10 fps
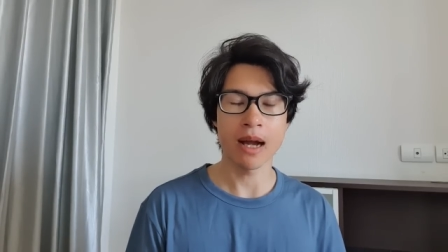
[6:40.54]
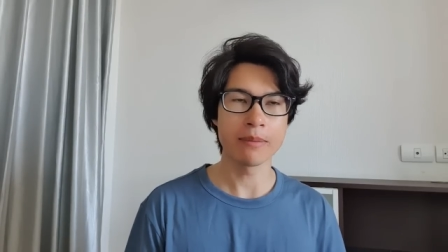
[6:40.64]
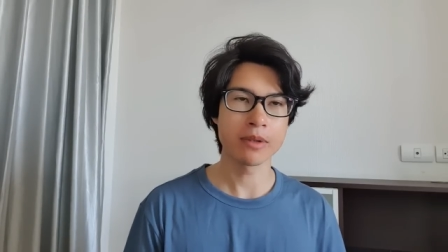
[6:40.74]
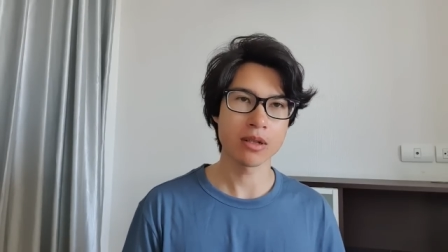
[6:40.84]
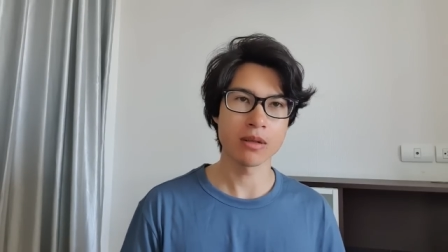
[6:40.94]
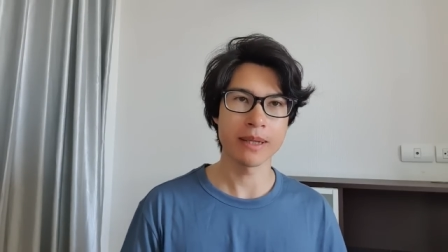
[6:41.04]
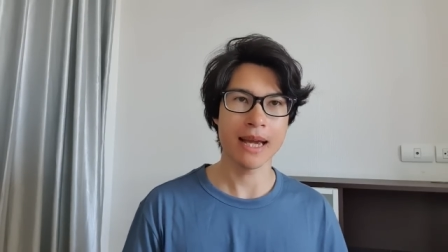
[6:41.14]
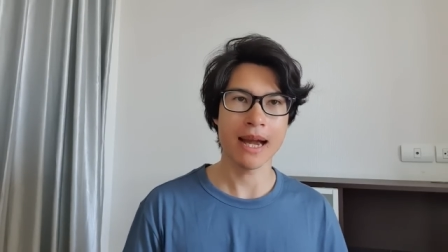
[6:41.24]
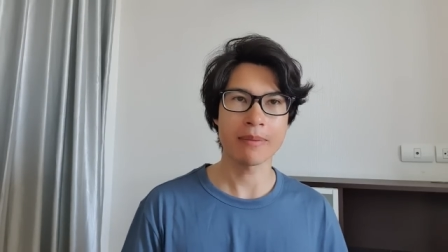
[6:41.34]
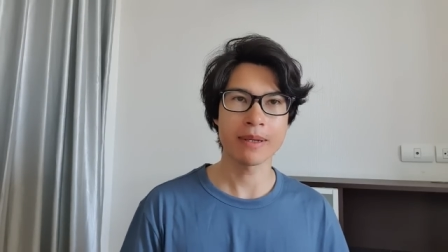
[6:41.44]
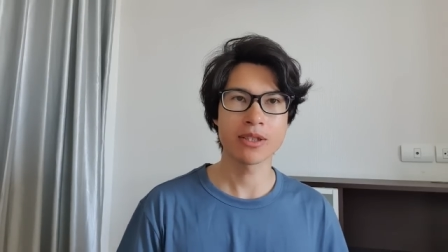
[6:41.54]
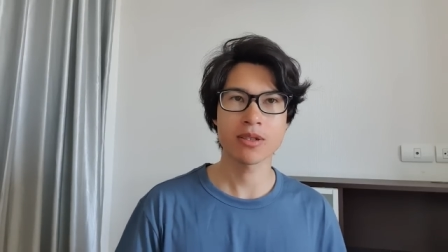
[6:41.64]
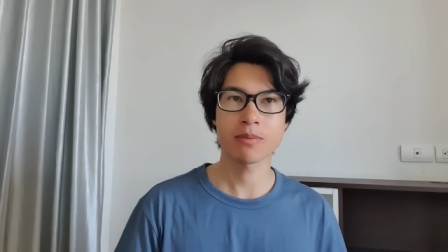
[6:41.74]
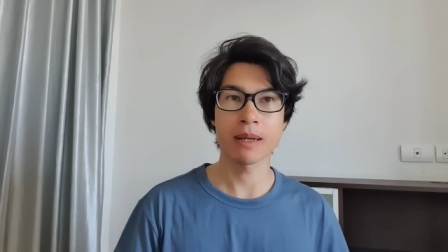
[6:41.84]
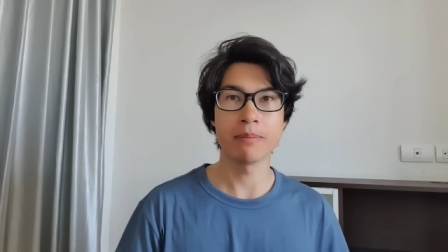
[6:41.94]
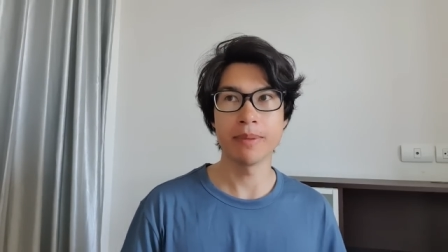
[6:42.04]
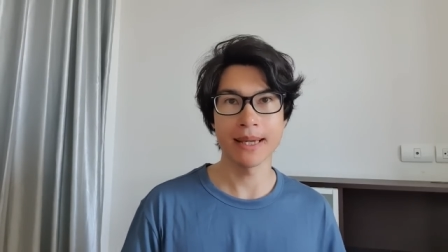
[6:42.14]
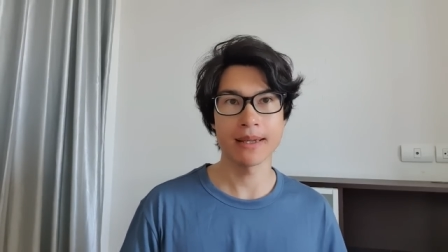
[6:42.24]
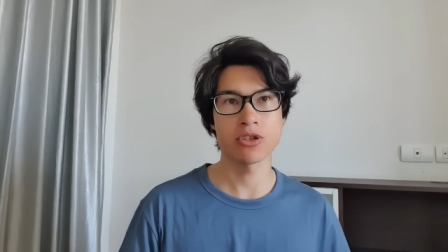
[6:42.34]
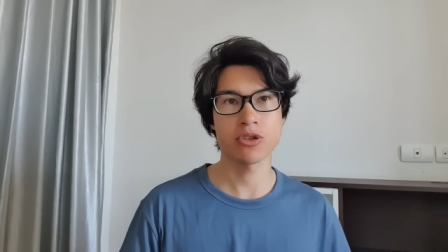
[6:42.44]
I'm gonna be happy just by
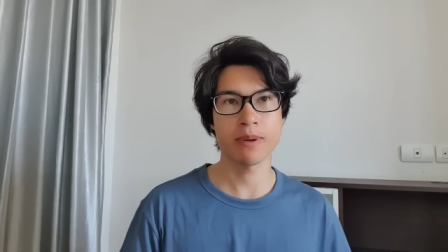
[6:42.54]
being in